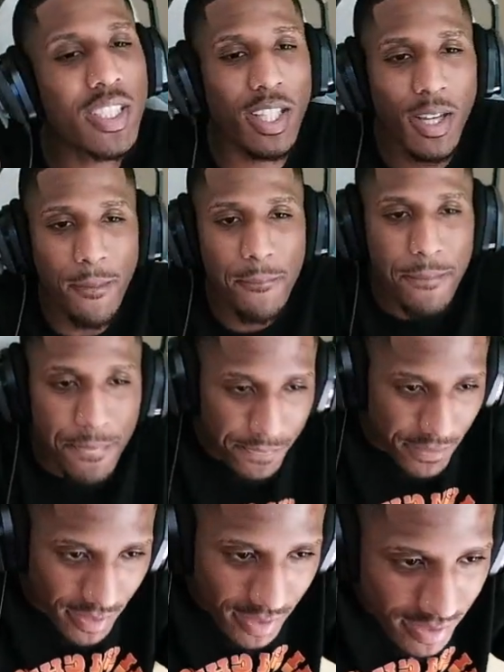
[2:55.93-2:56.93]
cup.
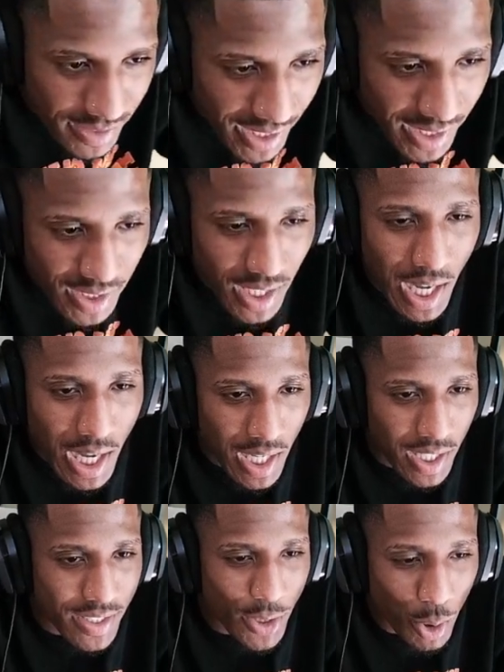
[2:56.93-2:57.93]
Thank
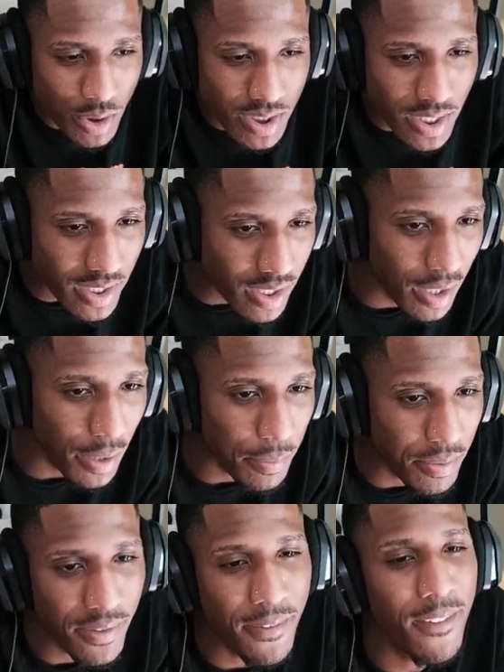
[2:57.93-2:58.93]
God. No C
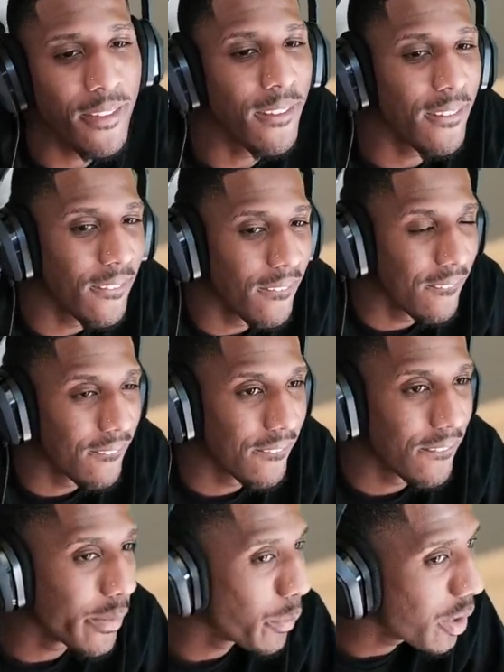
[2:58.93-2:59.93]
cup.
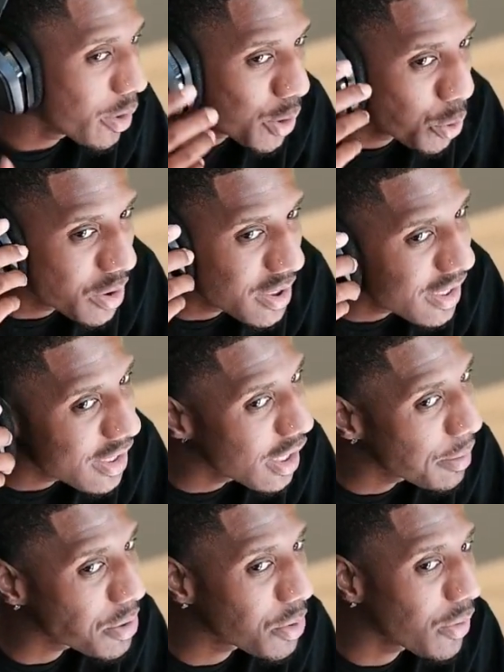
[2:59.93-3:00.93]
We don't do C cups